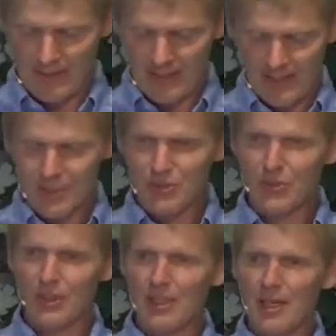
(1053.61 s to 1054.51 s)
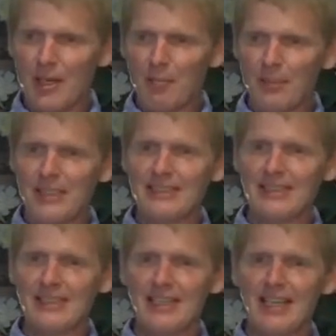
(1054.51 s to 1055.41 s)
his good,
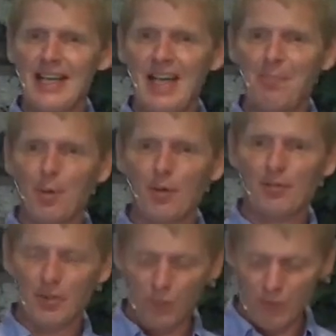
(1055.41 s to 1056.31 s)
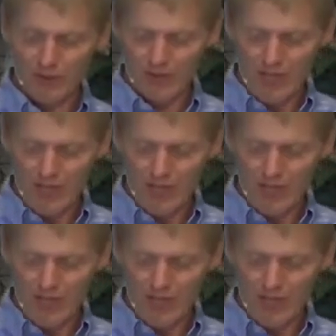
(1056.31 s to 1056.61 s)
pleasing, and perfect will.